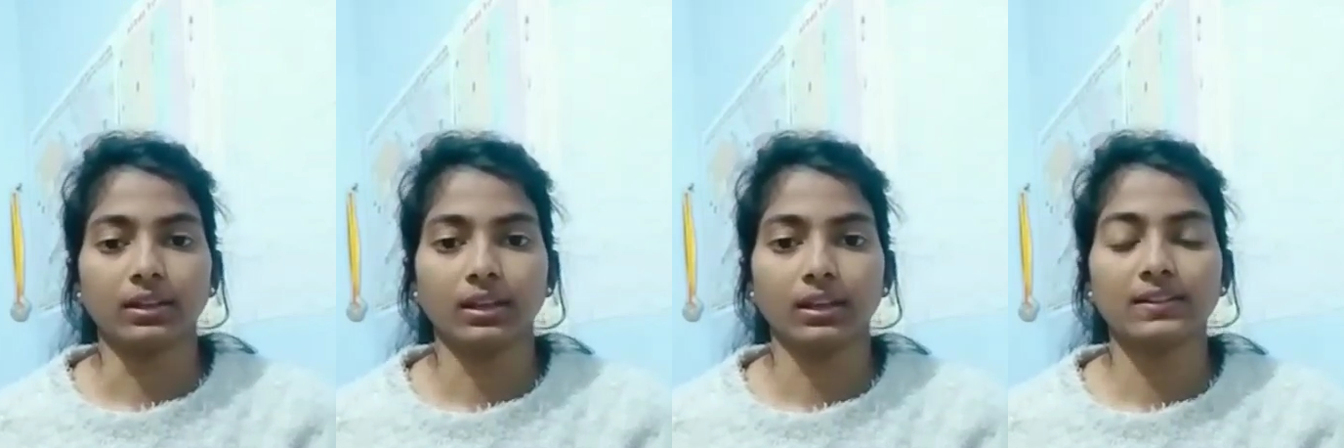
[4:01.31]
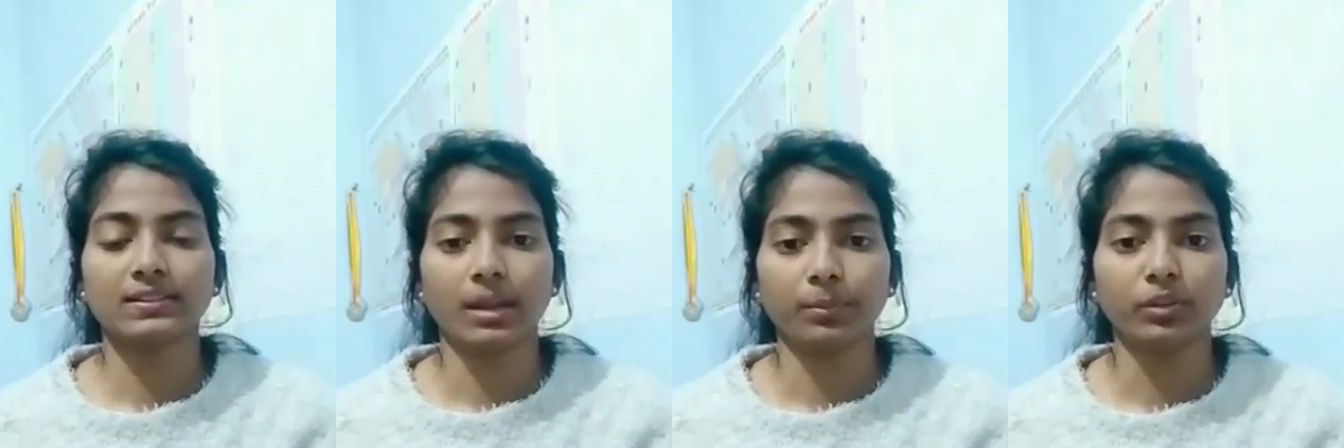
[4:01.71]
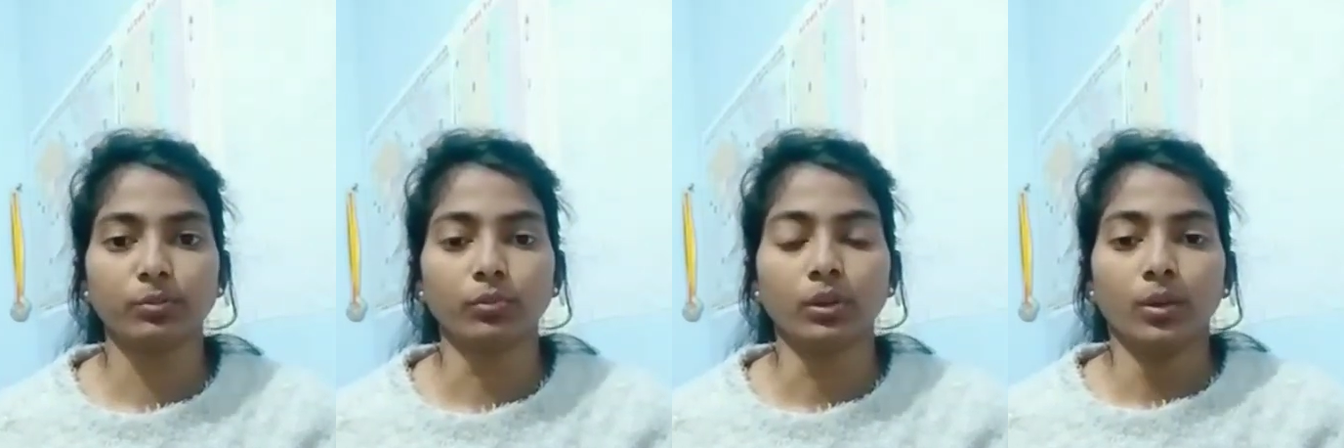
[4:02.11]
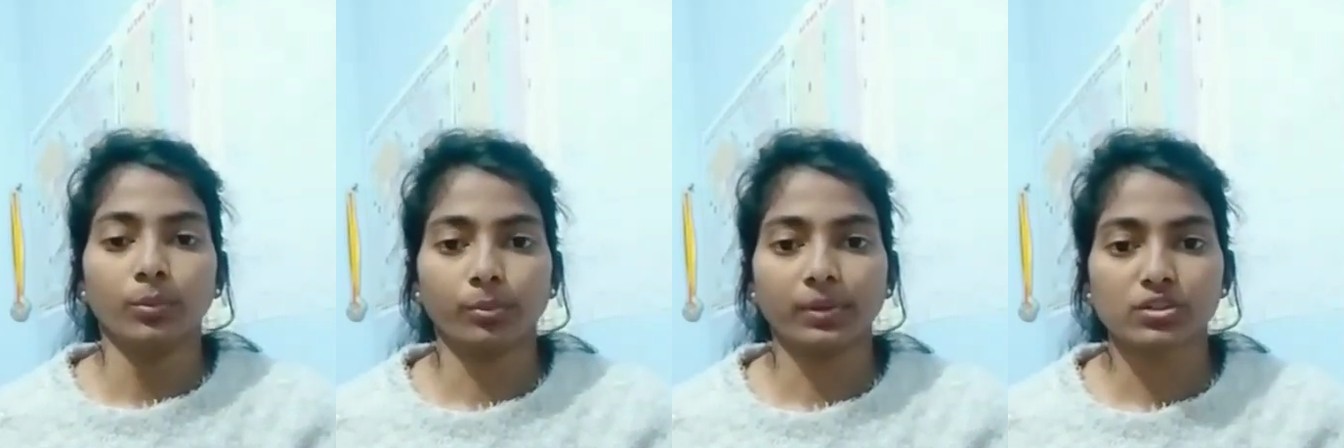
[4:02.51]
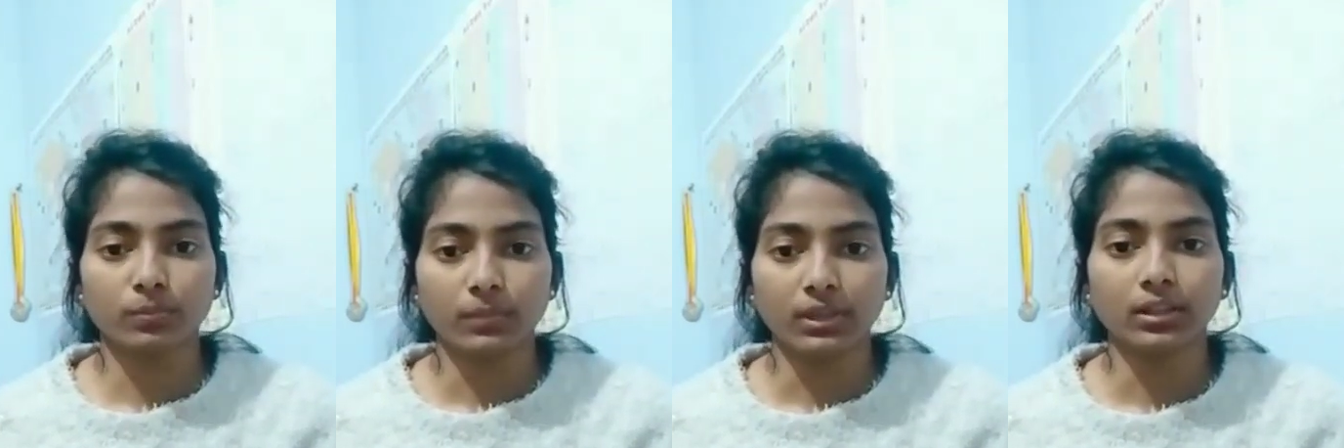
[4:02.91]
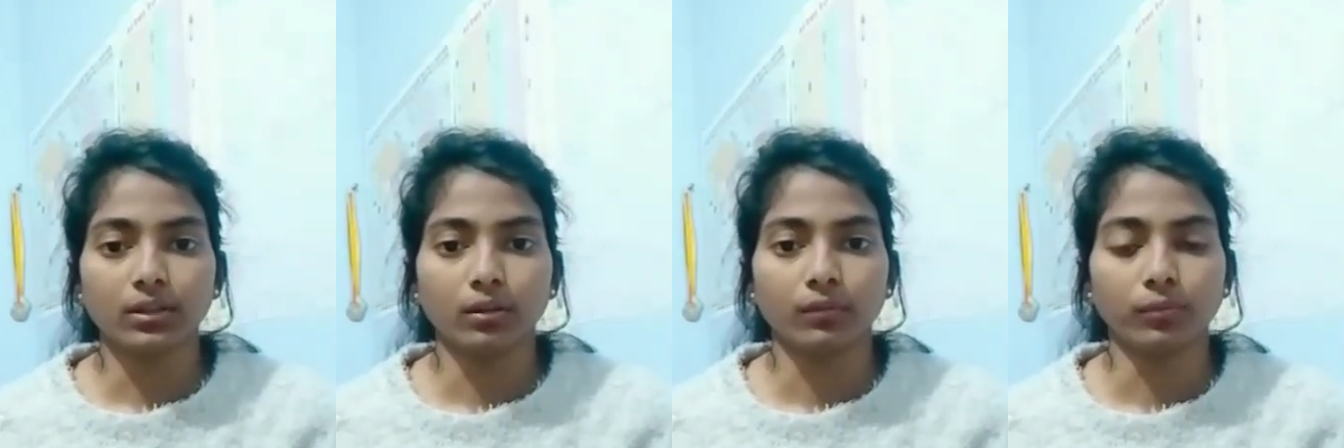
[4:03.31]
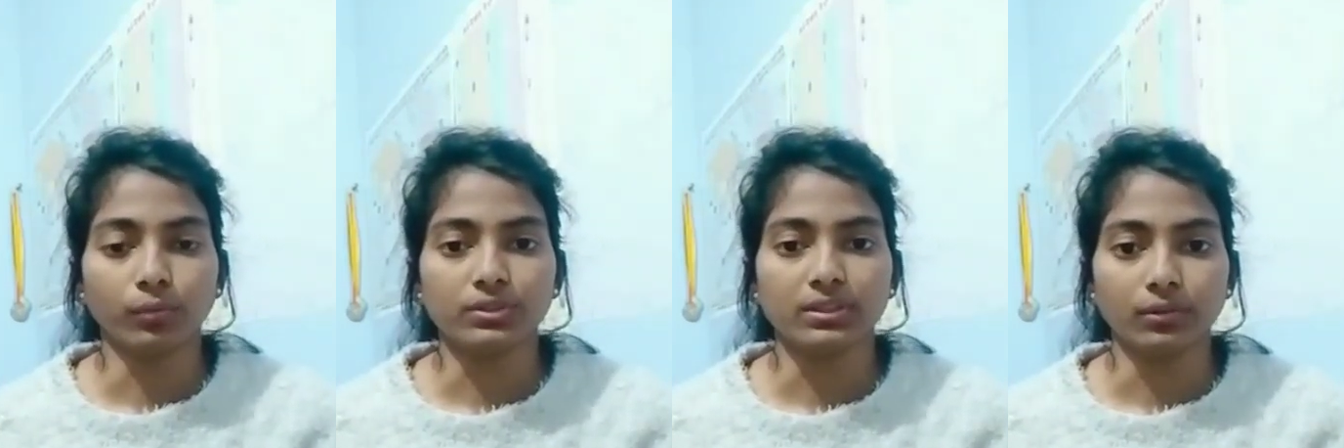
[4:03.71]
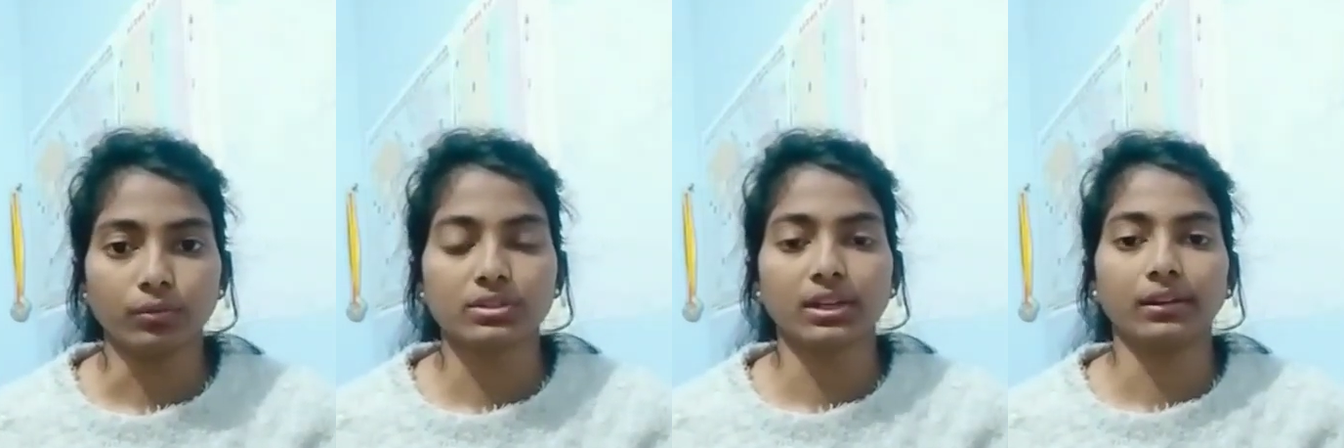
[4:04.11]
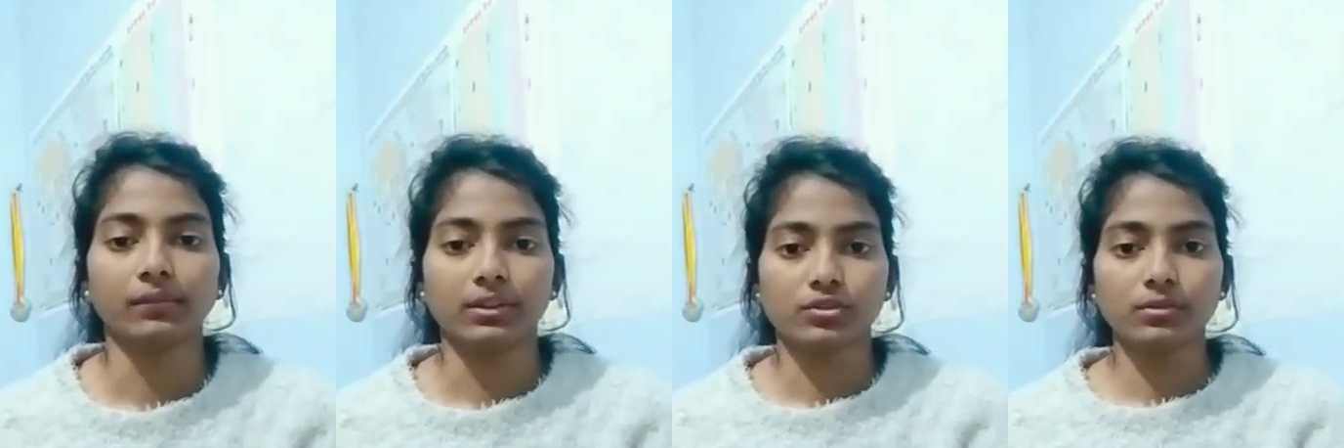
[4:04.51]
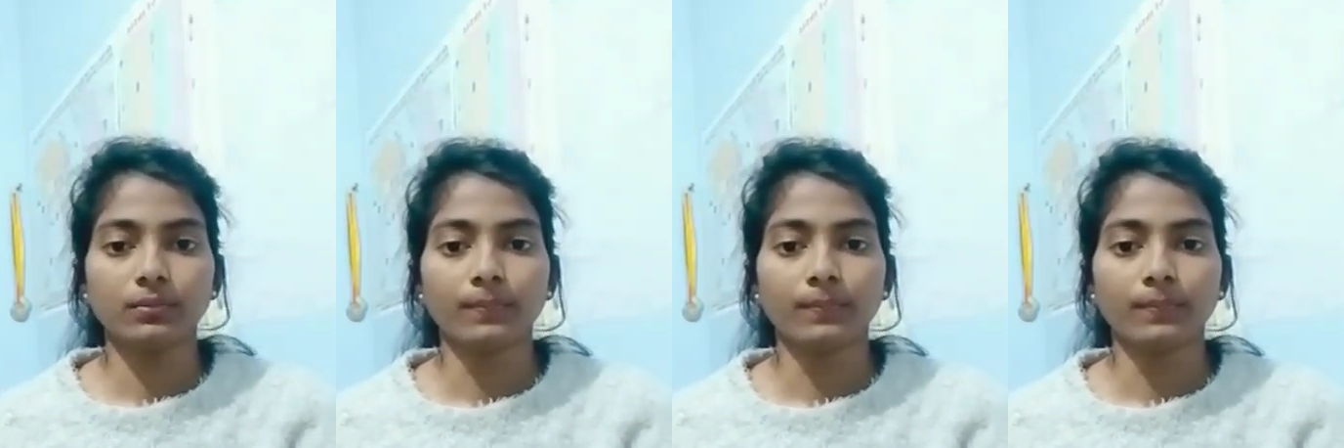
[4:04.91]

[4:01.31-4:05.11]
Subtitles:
It is rapid propagation method of rose in rose cultivation.